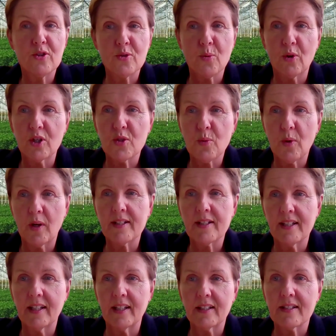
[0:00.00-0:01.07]
towards what
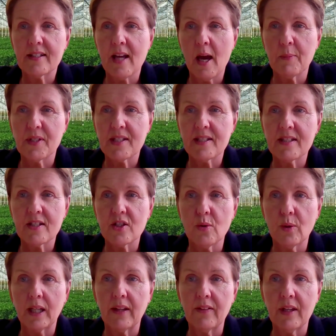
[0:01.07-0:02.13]
Thomas is
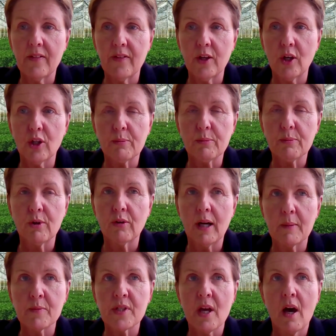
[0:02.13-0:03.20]
doing in the other
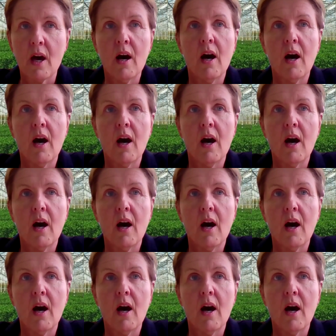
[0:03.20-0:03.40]
programs